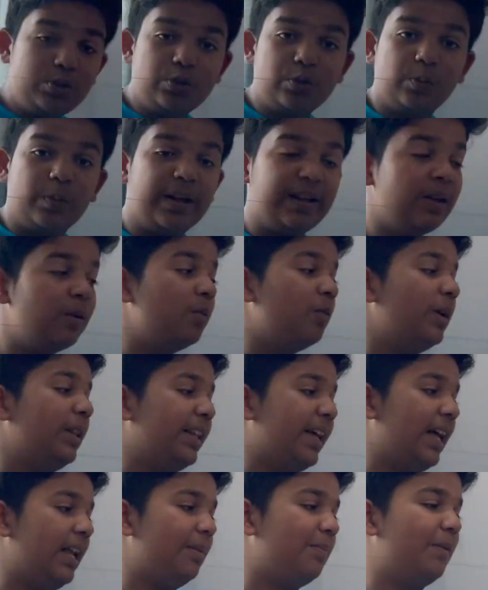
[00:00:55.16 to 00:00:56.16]
to it with the
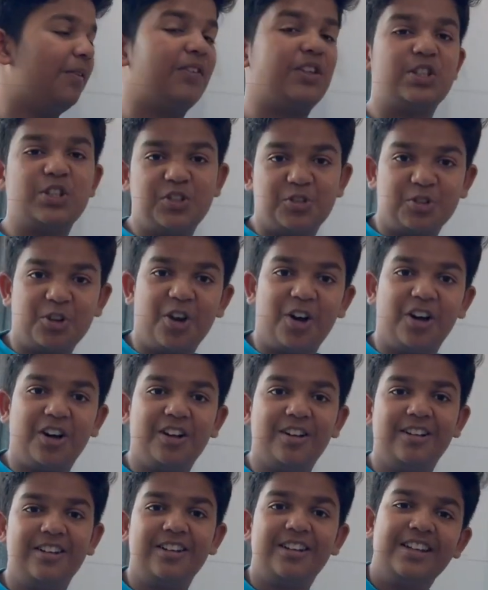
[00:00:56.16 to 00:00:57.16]
help of a straw.
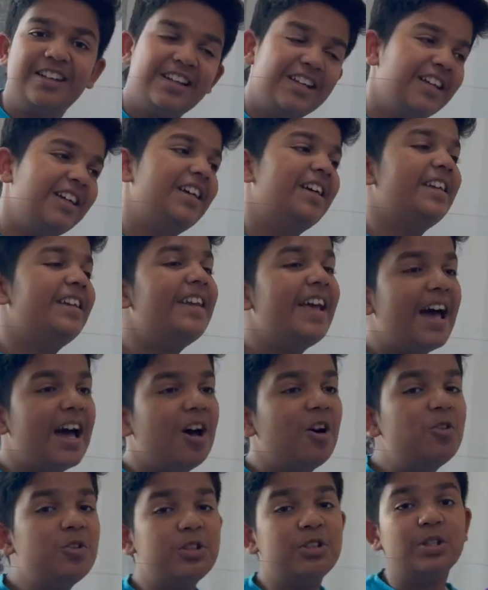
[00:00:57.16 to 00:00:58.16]

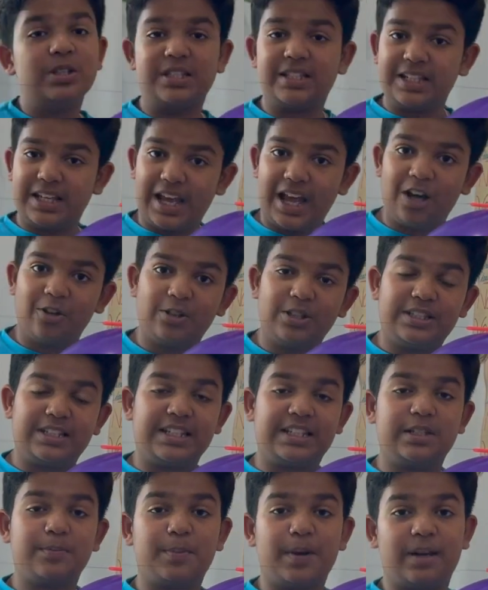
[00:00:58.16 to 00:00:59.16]
Now, to see how this
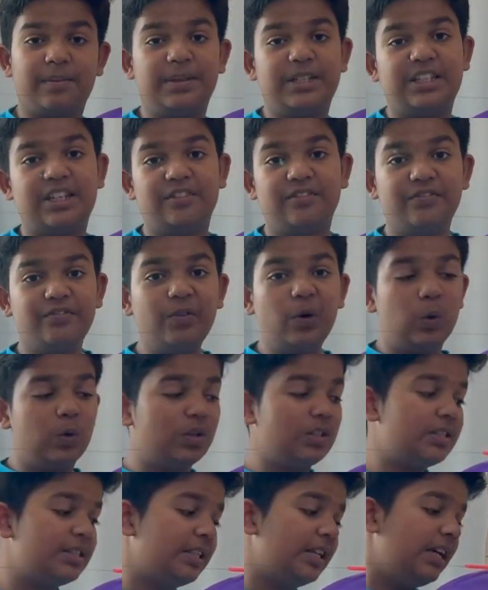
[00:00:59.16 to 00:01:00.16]
experiment
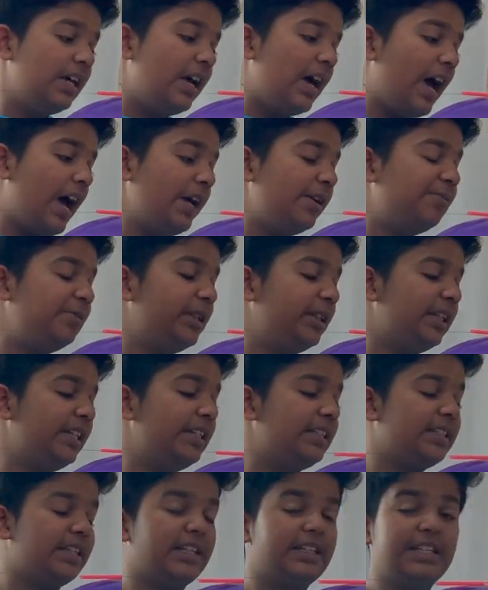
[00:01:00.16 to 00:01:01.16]
unfolds, I will
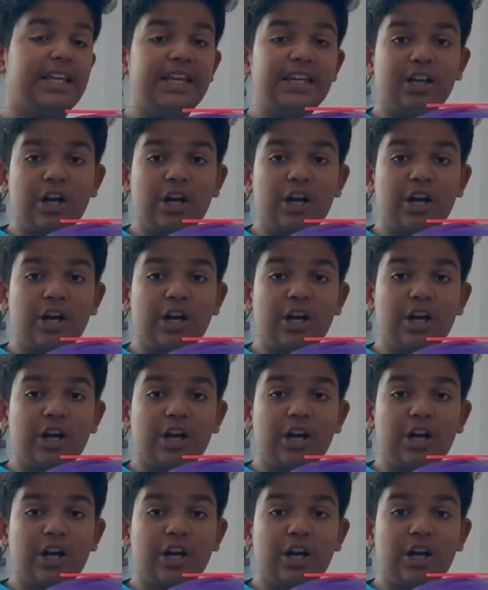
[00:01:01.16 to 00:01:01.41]
need to take